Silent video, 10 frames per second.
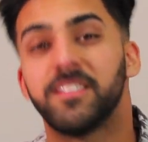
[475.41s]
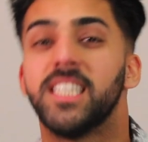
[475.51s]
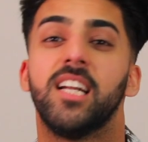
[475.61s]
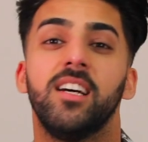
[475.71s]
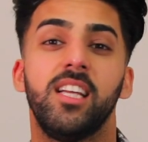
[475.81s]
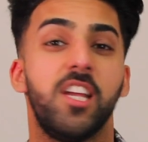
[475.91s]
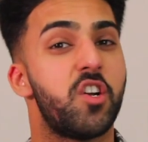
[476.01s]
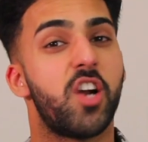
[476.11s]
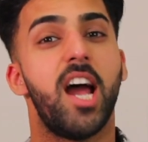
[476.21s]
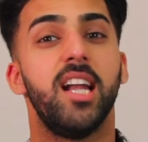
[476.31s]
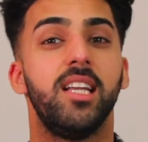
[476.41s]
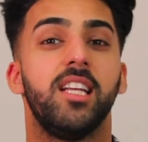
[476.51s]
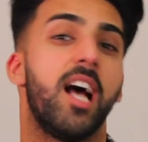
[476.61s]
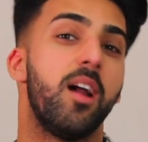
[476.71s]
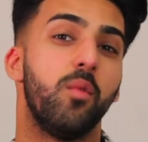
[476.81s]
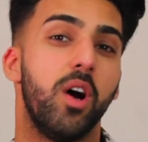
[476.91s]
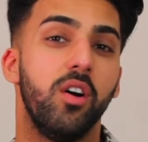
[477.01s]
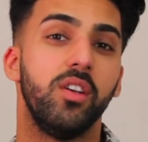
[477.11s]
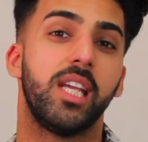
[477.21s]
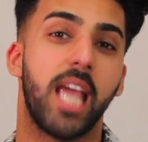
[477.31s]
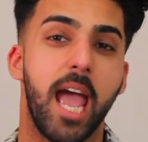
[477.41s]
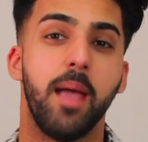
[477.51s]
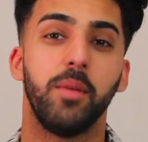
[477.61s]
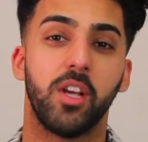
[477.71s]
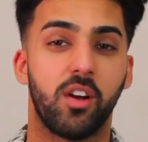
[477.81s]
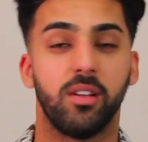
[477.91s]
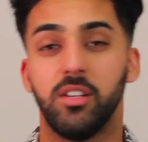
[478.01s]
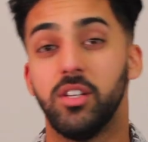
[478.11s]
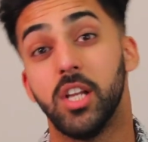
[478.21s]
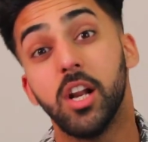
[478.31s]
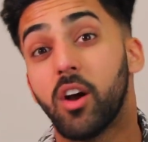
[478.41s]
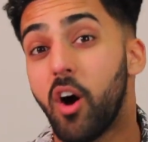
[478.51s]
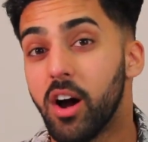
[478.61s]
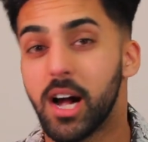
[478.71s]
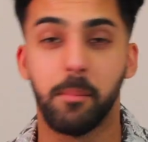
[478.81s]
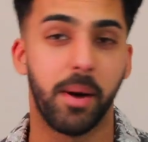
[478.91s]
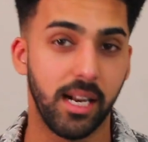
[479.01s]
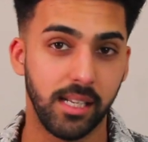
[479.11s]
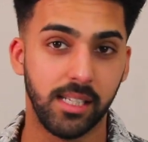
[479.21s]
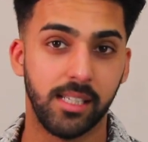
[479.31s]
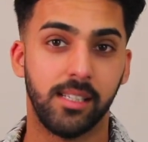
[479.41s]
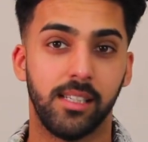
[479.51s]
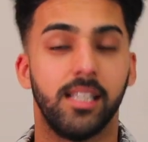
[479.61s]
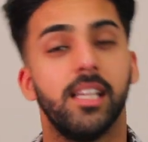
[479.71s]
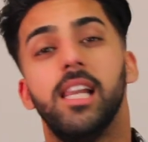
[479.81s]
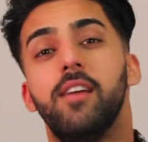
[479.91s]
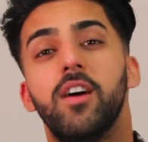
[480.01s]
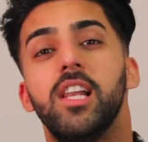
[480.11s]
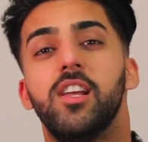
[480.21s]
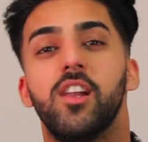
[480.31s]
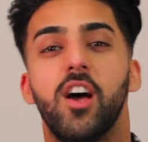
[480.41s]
you know, you tried, you done well, you came, you didn't conquer, but you live and you